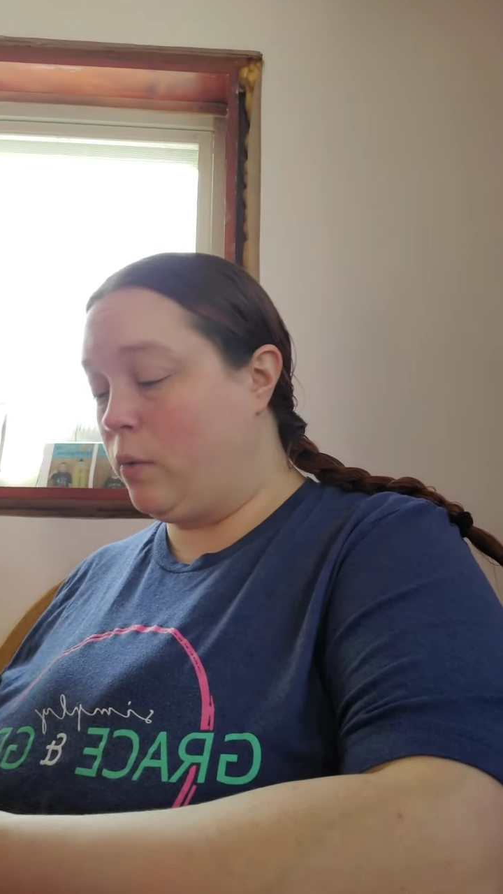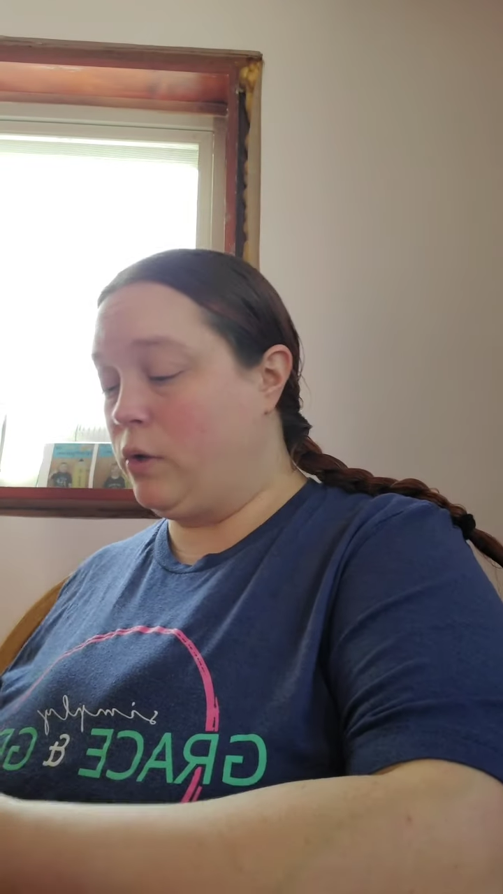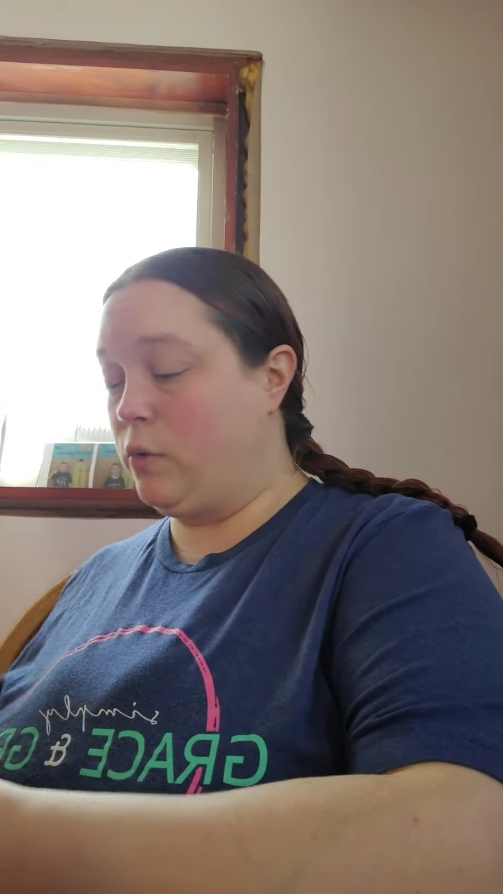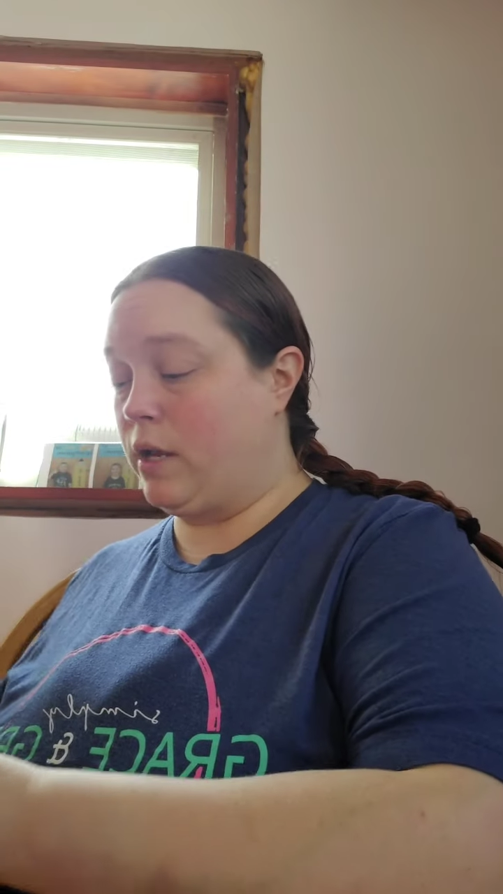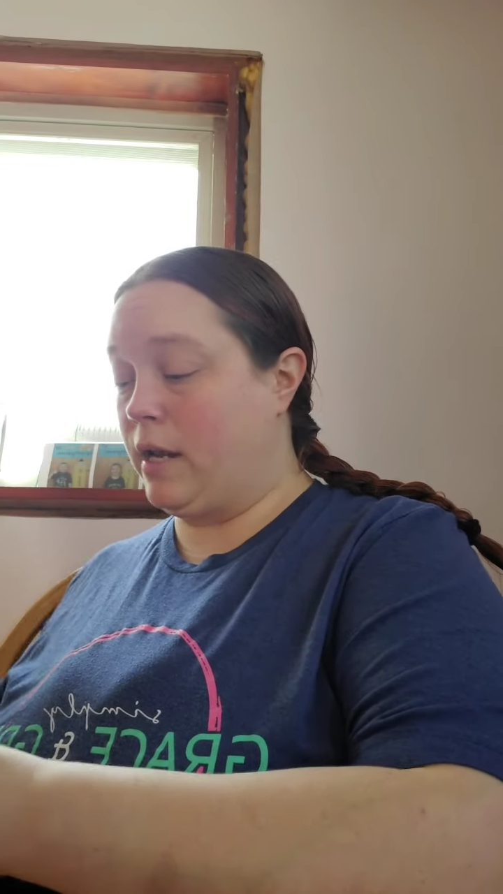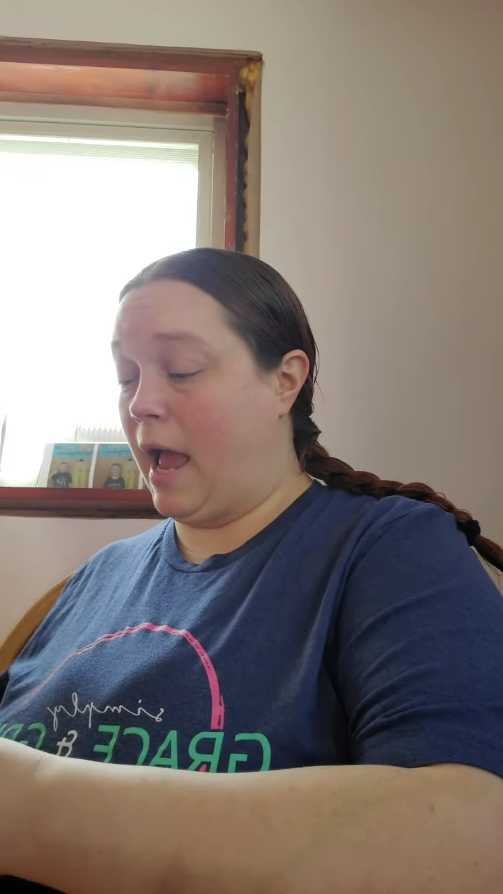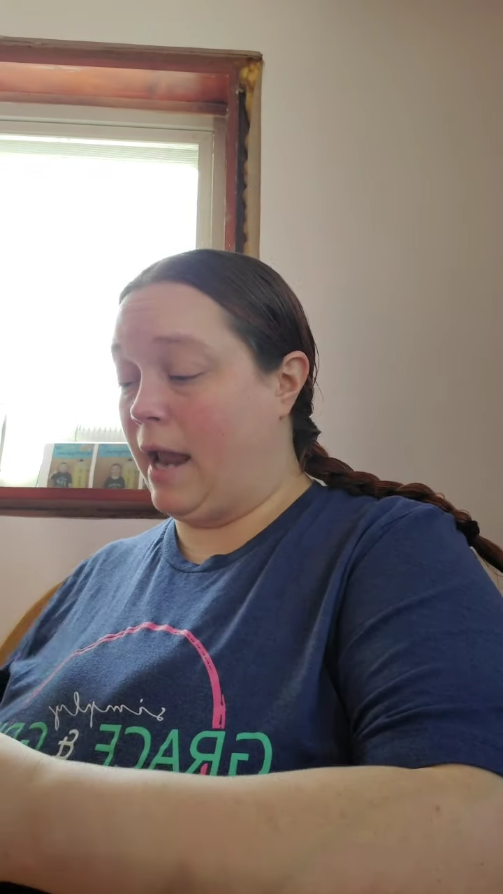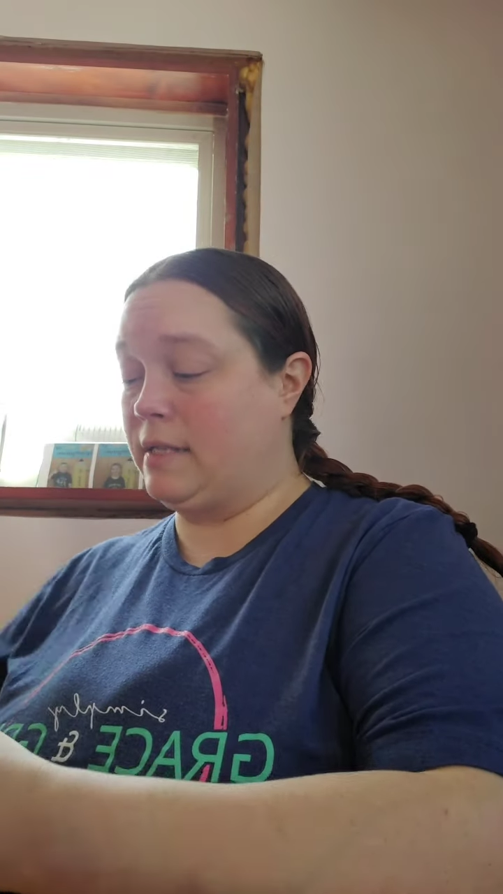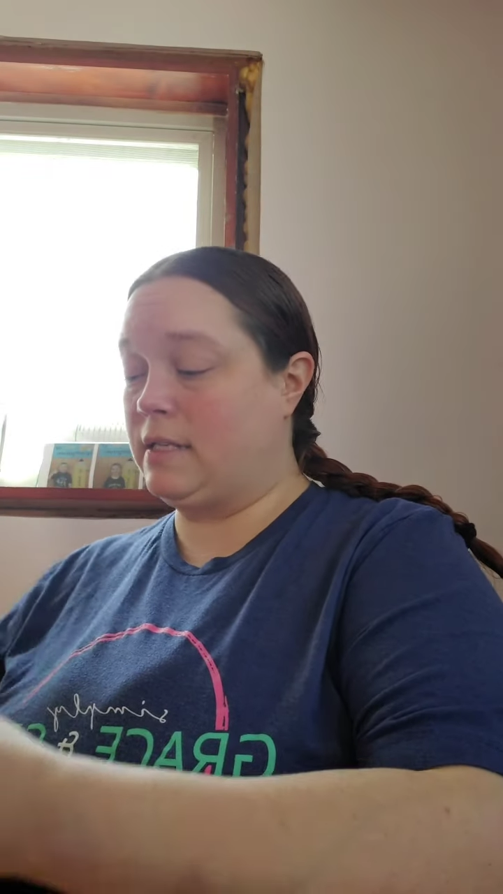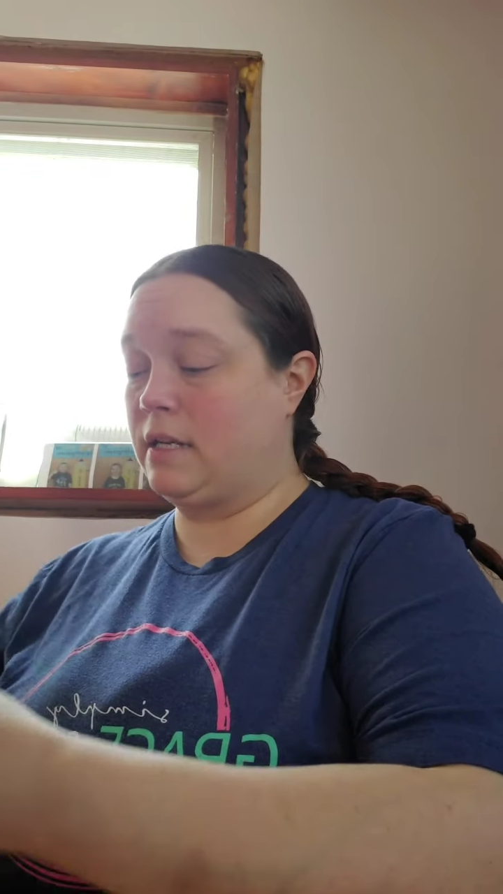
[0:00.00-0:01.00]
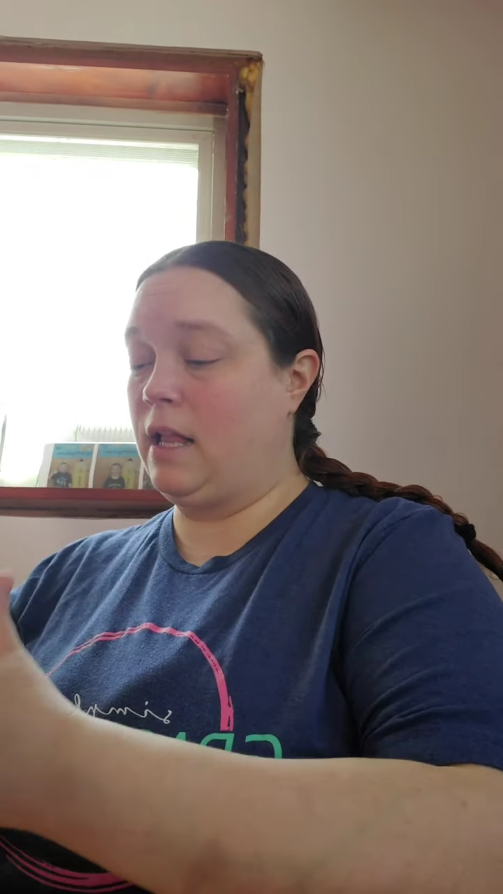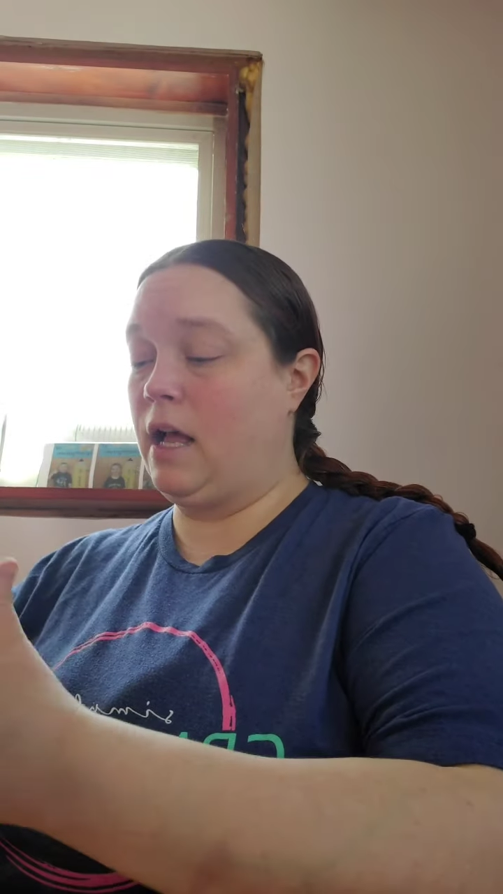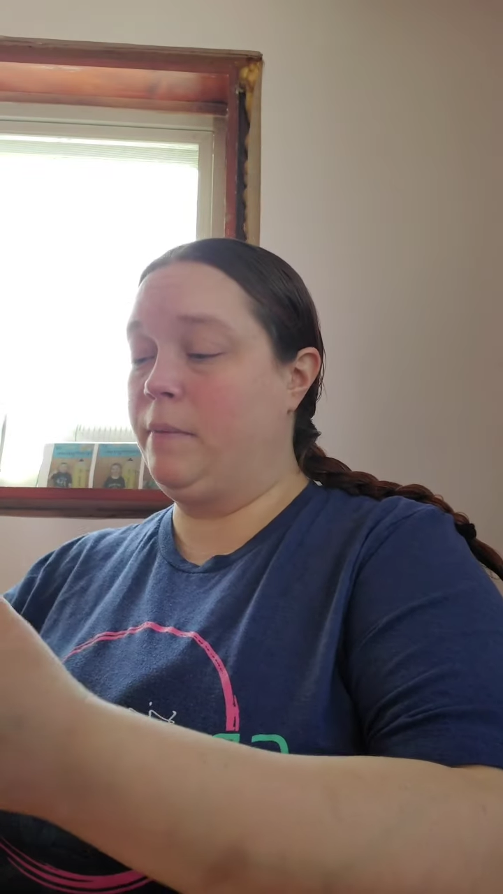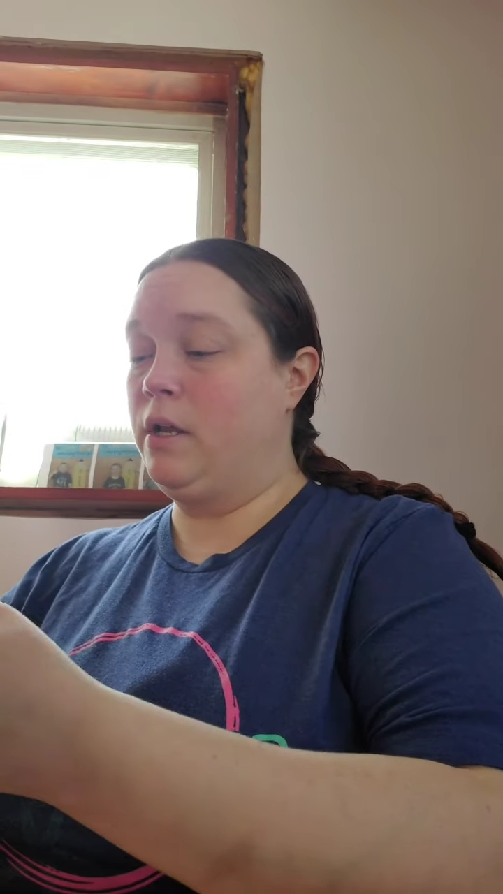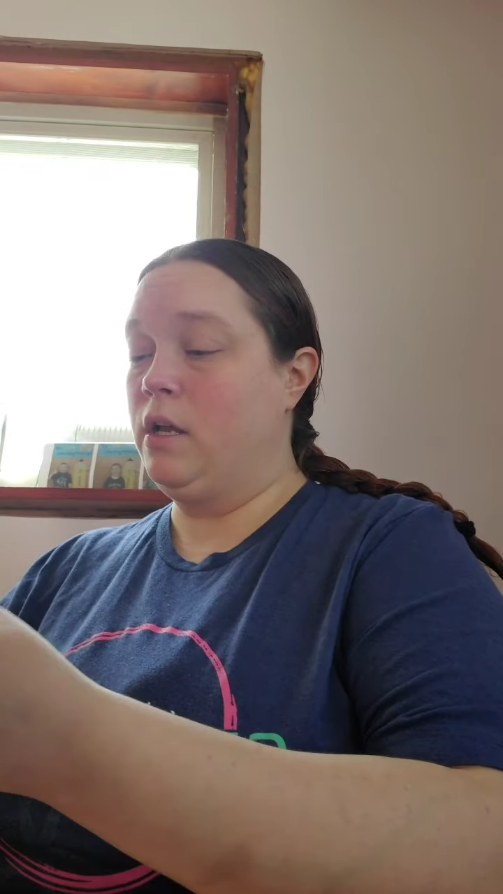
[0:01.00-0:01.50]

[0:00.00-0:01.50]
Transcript: when you can add it to club,